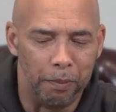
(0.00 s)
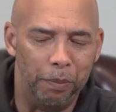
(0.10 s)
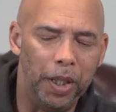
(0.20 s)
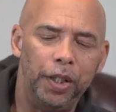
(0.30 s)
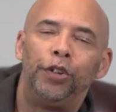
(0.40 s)

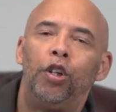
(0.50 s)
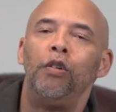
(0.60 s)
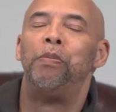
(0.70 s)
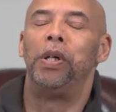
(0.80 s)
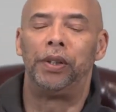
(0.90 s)
Being
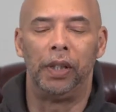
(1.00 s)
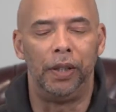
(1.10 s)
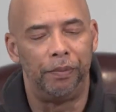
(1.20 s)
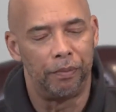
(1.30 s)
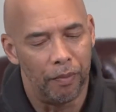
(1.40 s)
too
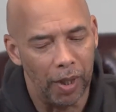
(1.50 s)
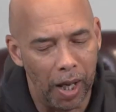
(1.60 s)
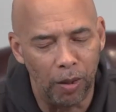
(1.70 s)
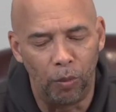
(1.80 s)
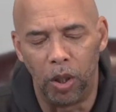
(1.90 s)
busy
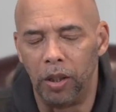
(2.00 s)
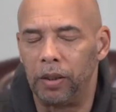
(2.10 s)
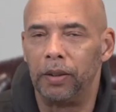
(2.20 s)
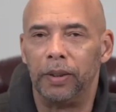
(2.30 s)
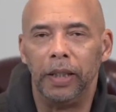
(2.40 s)
at
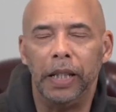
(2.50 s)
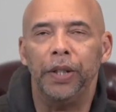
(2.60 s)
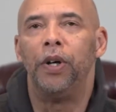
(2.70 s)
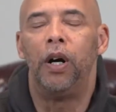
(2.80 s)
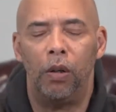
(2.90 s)
work,
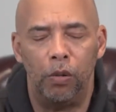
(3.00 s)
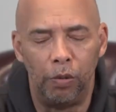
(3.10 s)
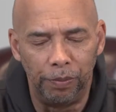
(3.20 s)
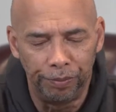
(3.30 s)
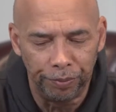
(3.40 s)
in the
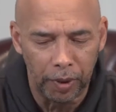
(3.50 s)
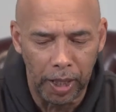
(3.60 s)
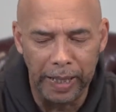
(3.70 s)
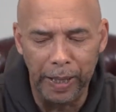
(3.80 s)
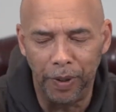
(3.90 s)
home,
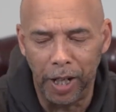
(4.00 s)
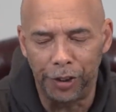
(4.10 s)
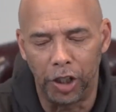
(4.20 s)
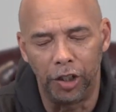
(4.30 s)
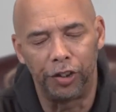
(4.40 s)
and even
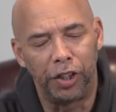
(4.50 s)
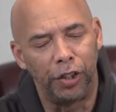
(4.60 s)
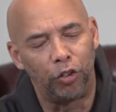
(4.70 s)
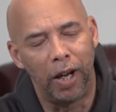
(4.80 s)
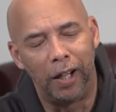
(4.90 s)
at church
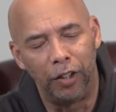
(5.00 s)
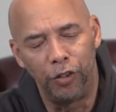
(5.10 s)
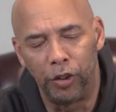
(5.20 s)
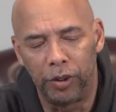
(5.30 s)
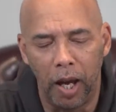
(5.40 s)
can
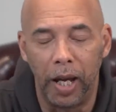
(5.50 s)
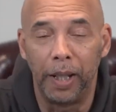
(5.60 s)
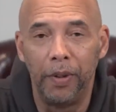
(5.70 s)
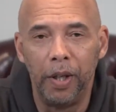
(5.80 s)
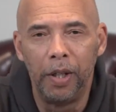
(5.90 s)
crowd your
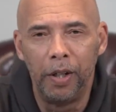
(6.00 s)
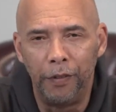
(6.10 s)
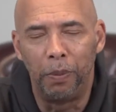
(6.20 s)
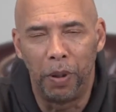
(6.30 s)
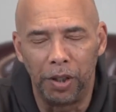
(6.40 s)
time
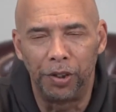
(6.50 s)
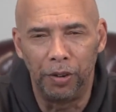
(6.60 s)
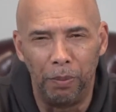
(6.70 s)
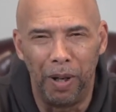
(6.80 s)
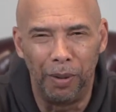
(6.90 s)
for
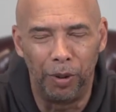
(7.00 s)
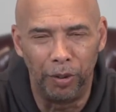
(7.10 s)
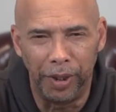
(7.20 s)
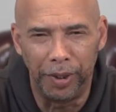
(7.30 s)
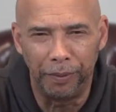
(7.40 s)
personal Bible
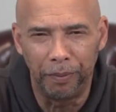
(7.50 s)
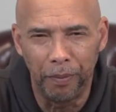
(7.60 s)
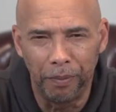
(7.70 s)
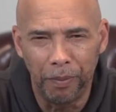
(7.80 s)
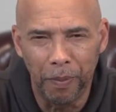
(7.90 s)
reading.
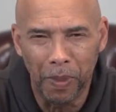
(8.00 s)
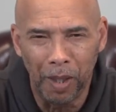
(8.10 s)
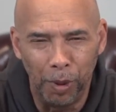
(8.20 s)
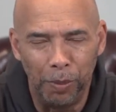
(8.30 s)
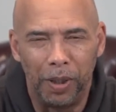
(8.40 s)

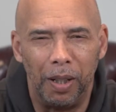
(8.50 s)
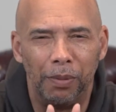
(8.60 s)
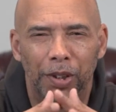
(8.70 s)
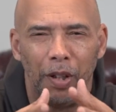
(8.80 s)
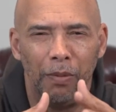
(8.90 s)
We
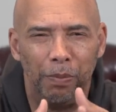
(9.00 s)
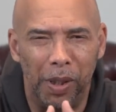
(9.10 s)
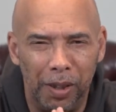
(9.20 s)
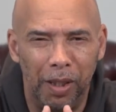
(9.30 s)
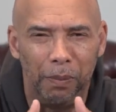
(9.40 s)
become so
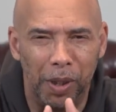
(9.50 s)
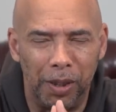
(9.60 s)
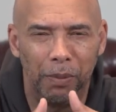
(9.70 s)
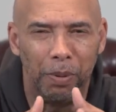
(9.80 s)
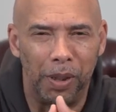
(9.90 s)
busy,
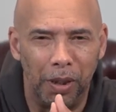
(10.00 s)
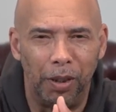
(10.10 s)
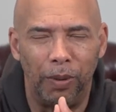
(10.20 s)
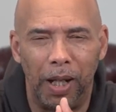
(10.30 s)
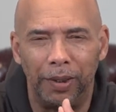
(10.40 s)
busy, busy
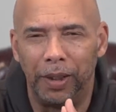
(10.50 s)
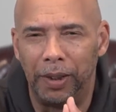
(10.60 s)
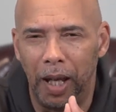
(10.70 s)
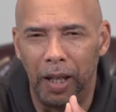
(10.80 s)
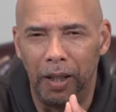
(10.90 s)
throughout the
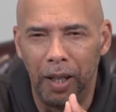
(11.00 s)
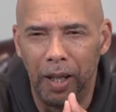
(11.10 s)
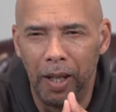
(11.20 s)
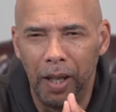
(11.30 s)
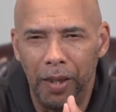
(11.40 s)
day
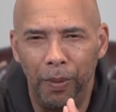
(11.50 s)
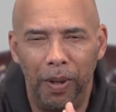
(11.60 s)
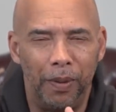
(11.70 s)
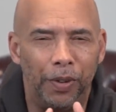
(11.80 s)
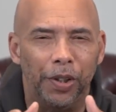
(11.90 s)
that
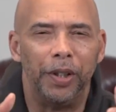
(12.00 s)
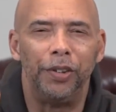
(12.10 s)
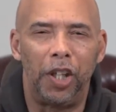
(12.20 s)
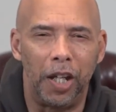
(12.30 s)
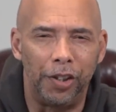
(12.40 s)
we have good
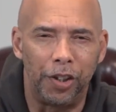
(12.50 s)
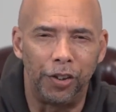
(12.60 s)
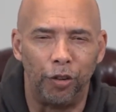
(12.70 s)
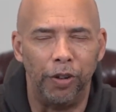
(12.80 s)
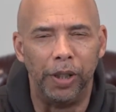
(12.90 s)

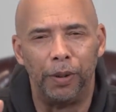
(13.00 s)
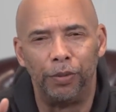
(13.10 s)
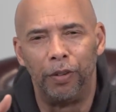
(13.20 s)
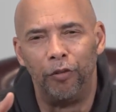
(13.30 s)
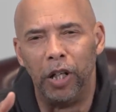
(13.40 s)
intentions to read,
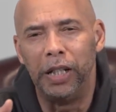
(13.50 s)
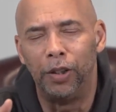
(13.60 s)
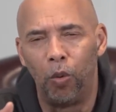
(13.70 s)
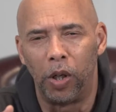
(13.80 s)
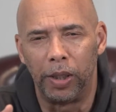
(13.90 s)
read
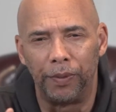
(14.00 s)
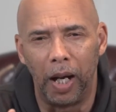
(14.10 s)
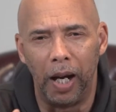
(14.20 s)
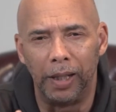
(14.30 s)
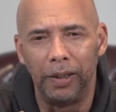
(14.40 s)
the Word of
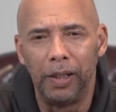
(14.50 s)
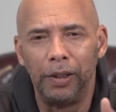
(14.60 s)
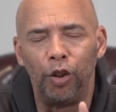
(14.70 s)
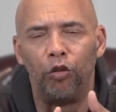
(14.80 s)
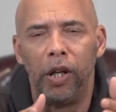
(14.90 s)
God,
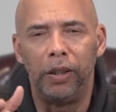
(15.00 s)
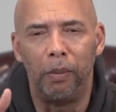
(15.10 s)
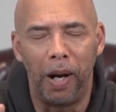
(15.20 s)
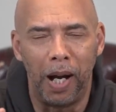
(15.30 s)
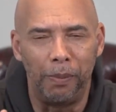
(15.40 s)
to read
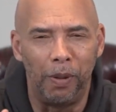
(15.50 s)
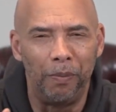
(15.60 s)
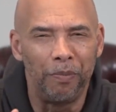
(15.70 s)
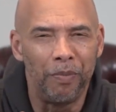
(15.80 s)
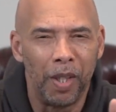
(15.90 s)
the
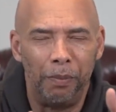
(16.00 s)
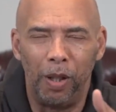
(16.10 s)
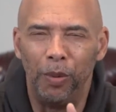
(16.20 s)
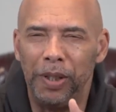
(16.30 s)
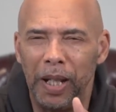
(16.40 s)
Bible,
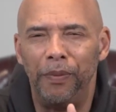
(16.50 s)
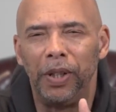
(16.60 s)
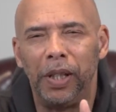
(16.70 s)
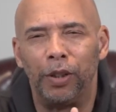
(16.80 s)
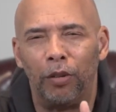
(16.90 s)
but we
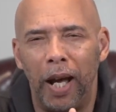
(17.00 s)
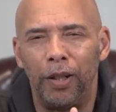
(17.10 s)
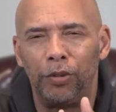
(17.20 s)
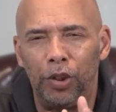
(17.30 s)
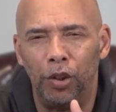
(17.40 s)
never get
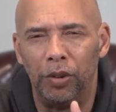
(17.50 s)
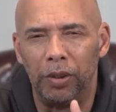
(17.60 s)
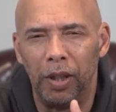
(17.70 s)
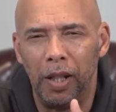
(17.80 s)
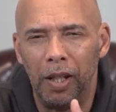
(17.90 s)
around to
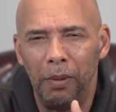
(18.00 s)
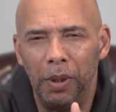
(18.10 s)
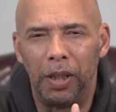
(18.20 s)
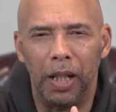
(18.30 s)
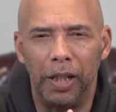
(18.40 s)
it
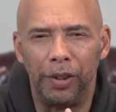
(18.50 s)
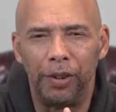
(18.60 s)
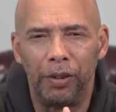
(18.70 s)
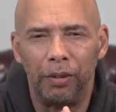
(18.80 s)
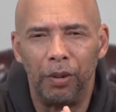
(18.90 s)

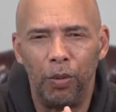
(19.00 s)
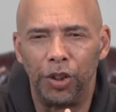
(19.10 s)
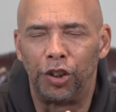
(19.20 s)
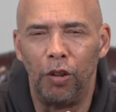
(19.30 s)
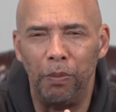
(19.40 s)
because we're
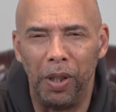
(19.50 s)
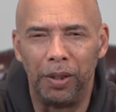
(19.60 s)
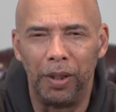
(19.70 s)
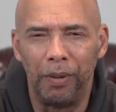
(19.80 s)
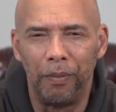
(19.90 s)
so
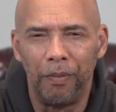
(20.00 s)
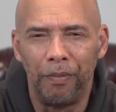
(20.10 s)
busy.